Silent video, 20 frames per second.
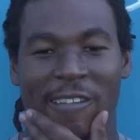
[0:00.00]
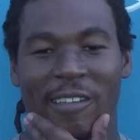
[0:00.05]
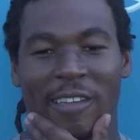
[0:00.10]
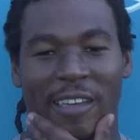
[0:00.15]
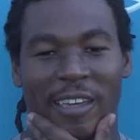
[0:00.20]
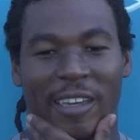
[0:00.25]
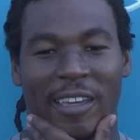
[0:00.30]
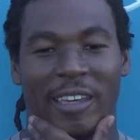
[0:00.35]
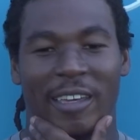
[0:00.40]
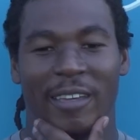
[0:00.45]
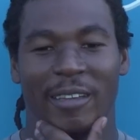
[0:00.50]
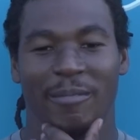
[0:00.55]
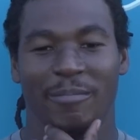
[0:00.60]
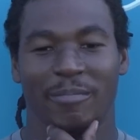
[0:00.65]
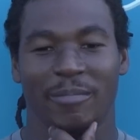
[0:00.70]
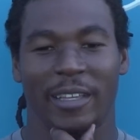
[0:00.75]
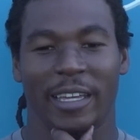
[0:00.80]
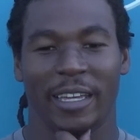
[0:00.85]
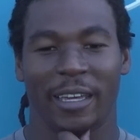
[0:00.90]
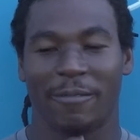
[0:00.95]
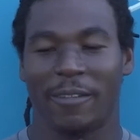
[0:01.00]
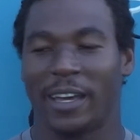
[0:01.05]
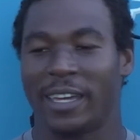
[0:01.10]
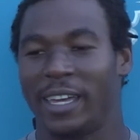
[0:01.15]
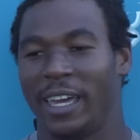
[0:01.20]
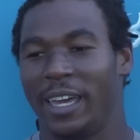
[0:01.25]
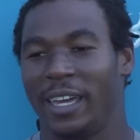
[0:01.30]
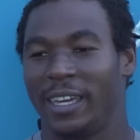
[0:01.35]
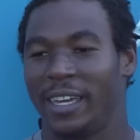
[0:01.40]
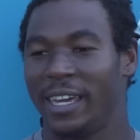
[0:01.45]
And, like, if I
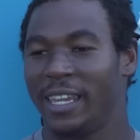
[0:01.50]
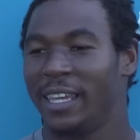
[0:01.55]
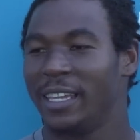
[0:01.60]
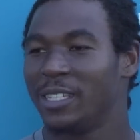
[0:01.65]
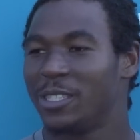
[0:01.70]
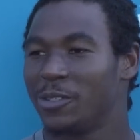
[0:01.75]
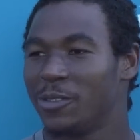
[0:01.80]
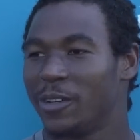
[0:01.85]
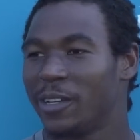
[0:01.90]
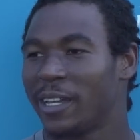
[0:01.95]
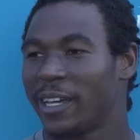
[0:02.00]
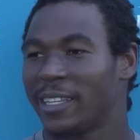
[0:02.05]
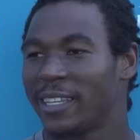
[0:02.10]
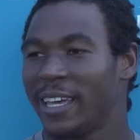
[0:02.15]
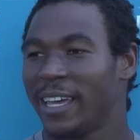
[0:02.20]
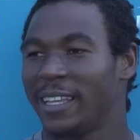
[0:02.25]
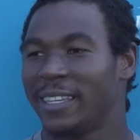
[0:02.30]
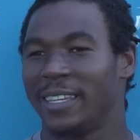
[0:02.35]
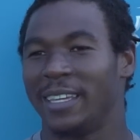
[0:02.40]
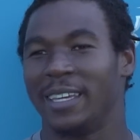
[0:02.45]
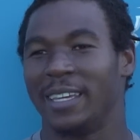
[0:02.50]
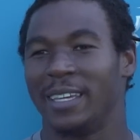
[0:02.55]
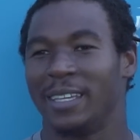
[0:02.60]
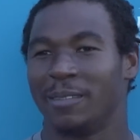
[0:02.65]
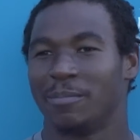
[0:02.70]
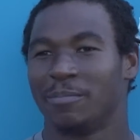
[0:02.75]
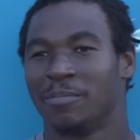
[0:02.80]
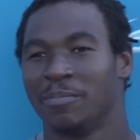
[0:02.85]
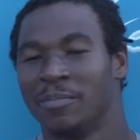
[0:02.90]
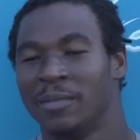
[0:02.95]
can't get into it like that,
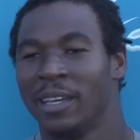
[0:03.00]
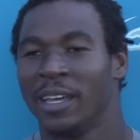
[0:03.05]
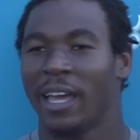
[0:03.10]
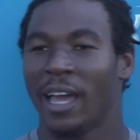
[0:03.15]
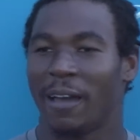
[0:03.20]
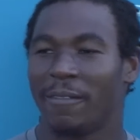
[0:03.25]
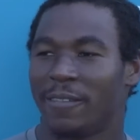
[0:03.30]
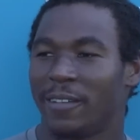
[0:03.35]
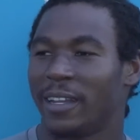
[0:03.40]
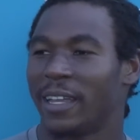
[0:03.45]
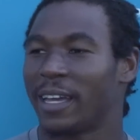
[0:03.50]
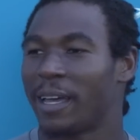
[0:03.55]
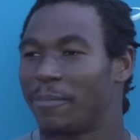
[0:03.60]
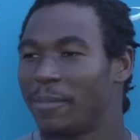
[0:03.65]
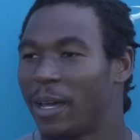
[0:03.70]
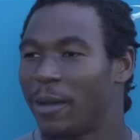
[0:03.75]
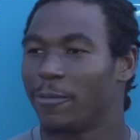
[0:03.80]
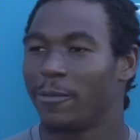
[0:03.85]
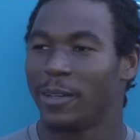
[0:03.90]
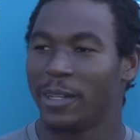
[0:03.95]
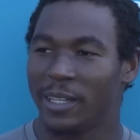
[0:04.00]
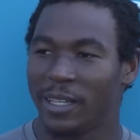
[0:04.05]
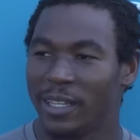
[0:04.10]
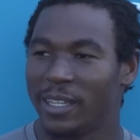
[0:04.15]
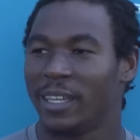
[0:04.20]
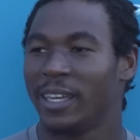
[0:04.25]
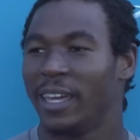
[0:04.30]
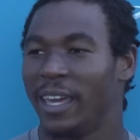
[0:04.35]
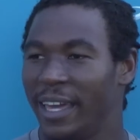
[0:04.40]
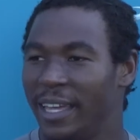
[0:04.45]
then I feel like I'm not really
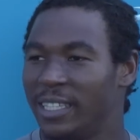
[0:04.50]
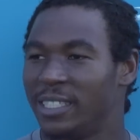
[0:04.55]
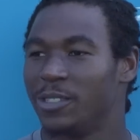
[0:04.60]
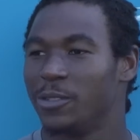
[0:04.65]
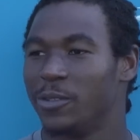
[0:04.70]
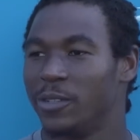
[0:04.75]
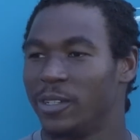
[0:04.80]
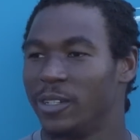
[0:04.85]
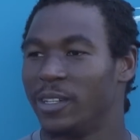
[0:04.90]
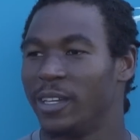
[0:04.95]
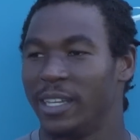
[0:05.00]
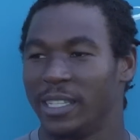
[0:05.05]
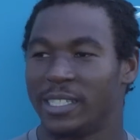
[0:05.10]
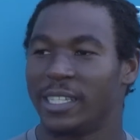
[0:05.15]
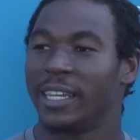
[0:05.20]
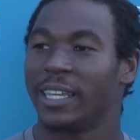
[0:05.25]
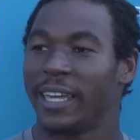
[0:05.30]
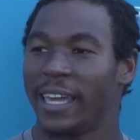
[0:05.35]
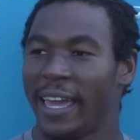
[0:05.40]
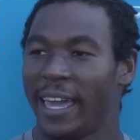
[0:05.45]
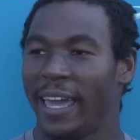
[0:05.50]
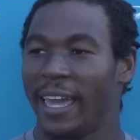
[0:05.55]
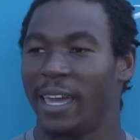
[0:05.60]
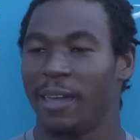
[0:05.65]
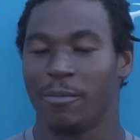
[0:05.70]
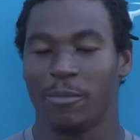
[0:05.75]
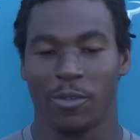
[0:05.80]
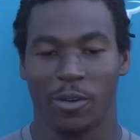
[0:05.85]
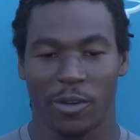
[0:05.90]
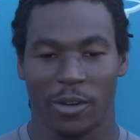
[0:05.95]
into it, into the
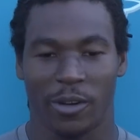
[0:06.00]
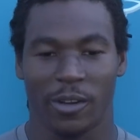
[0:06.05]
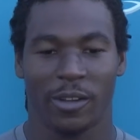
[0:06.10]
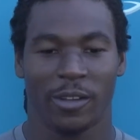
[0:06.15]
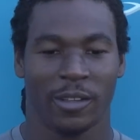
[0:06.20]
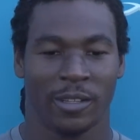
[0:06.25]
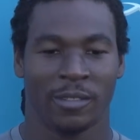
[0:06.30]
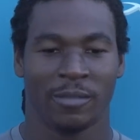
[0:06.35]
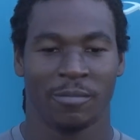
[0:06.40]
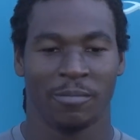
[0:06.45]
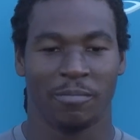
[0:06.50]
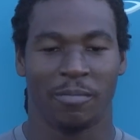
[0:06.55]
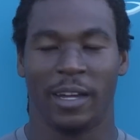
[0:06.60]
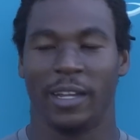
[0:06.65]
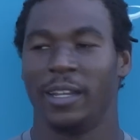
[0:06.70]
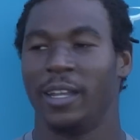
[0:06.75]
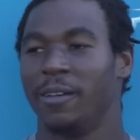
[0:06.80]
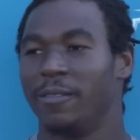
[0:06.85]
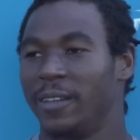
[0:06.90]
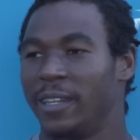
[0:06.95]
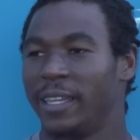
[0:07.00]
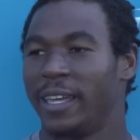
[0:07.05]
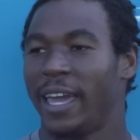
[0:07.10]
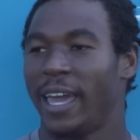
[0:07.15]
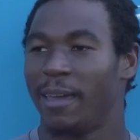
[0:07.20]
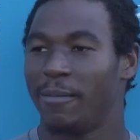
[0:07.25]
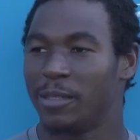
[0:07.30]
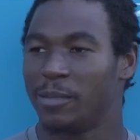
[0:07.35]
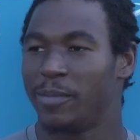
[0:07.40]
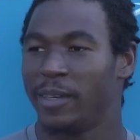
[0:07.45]
game, or my love of the
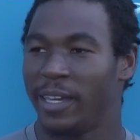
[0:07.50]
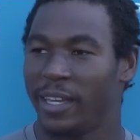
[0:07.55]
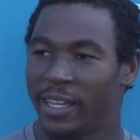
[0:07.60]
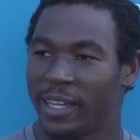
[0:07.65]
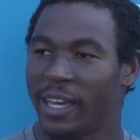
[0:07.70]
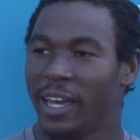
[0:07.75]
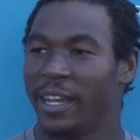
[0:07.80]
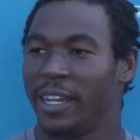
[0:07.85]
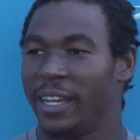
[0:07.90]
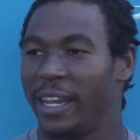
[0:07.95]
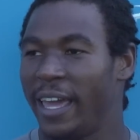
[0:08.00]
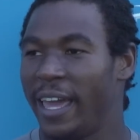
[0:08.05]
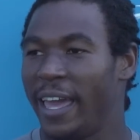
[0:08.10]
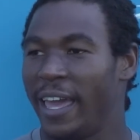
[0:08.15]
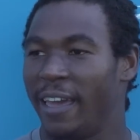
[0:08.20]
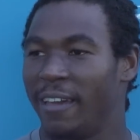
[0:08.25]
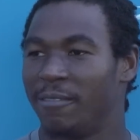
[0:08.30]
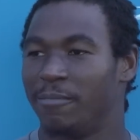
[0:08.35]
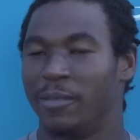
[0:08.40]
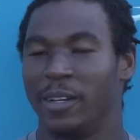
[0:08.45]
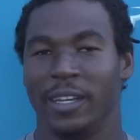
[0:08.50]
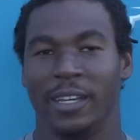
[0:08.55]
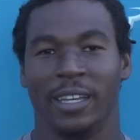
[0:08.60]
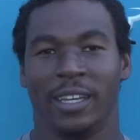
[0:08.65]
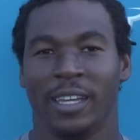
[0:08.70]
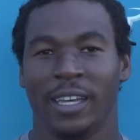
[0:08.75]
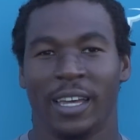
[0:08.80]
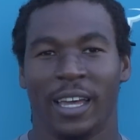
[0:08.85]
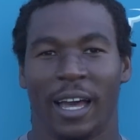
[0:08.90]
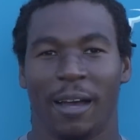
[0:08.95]
game is being cut in half. But
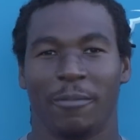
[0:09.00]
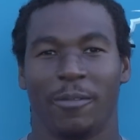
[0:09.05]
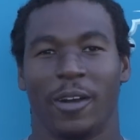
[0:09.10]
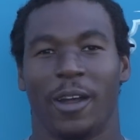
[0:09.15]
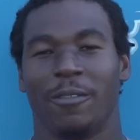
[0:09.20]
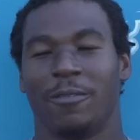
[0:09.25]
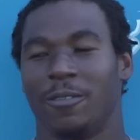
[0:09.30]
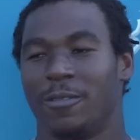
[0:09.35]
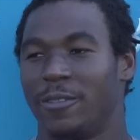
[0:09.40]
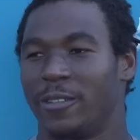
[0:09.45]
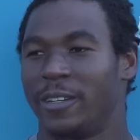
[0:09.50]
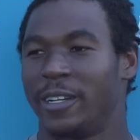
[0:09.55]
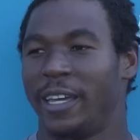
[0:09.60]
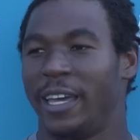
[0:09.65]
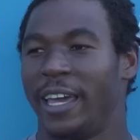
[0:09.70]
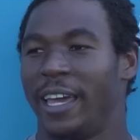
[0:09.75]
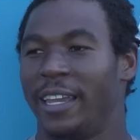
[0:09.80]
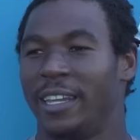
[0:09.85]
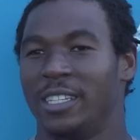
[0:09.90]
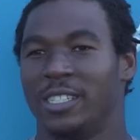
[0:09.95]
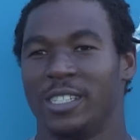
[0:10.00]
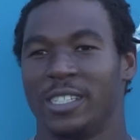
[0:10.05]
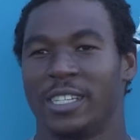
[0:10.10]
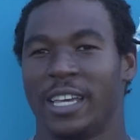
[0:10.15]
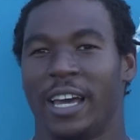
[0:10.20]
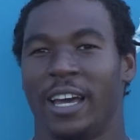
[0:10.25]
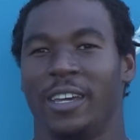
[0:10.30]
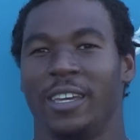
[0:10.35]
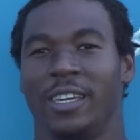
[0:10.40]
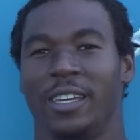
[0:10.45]
I'm grateful for Dan and just
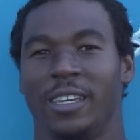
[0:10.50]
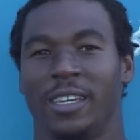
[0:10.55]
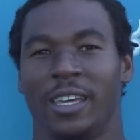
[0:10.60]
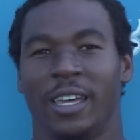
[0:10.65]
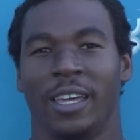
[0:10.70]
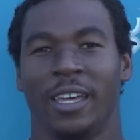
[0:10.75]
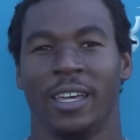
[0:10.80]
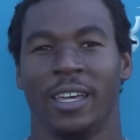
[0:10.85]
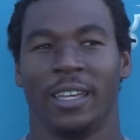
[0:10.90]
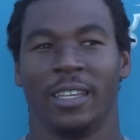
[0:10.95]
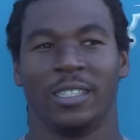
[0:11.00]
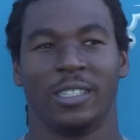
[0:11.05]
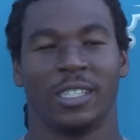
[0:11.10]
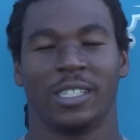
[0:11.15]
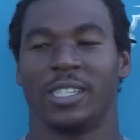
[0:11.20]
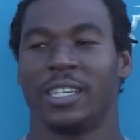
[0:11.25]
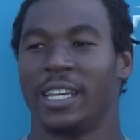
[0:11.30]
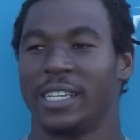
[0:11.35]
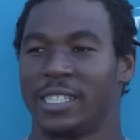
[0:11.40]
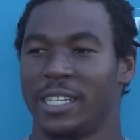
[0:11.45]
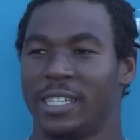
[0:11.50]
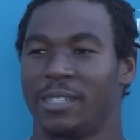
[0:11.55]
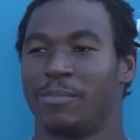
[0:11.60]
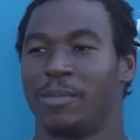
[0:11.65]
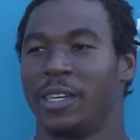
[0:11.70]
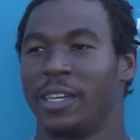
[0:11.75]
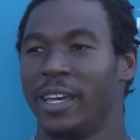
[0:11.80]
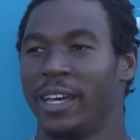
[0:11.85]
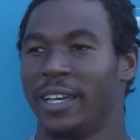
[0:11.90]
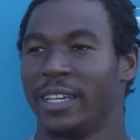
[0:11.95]
how he just lets us
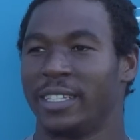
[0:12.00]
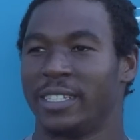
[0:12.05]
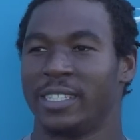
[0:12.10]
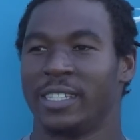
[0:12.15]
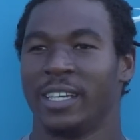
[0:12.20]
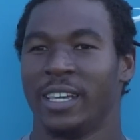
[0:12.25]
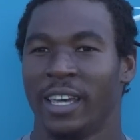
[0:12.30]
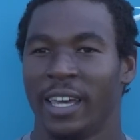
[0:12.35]
be us.